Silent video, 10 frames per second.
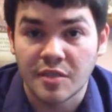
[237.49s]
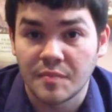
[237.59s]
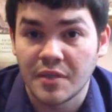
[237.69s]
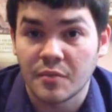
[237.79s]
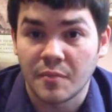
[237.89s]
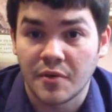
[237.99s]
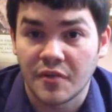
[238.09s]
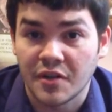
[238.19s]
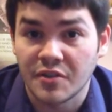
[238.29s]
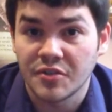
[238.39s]
depending what part
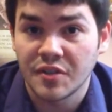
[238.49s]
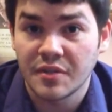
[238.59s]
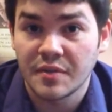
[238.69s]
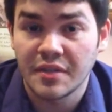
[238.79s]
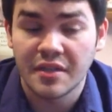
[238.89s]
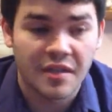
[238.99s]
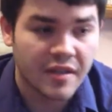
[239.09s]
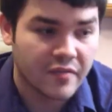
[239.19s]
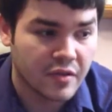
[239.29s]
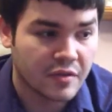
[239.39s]
of the country you're in,
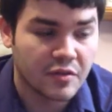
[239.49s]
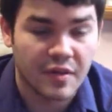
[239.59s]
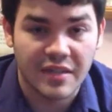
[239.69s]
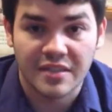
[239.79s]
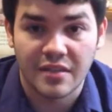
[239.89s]
if you're in direct